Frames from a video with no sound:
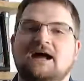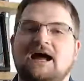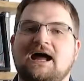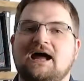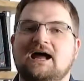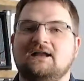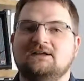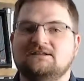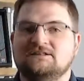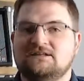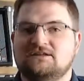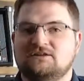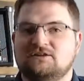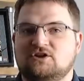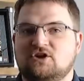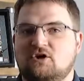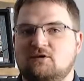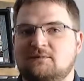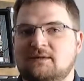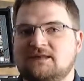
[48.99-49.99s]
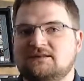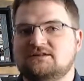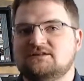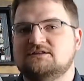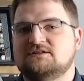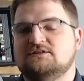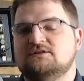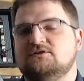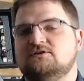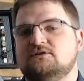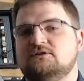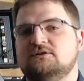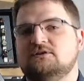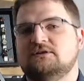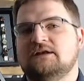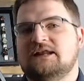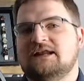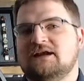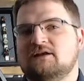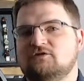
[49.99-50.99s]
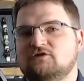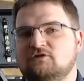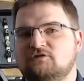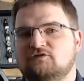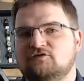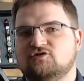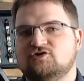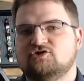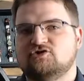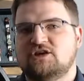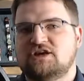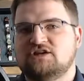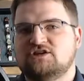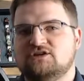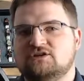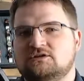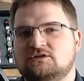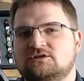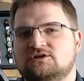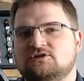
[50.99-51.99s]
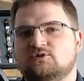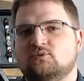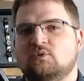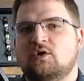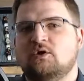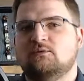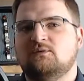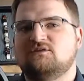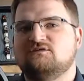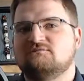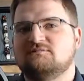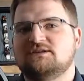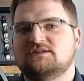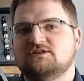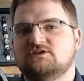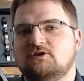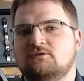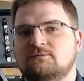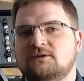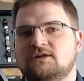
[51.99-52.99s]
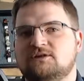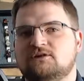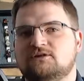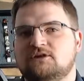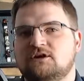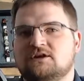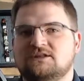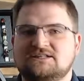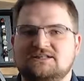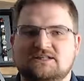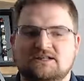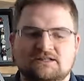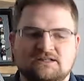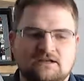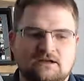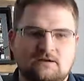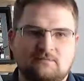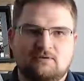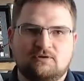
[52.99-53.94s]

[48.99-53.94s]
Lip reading: And in the comments, you can let out your frustration as to why we've missed so many good ideas.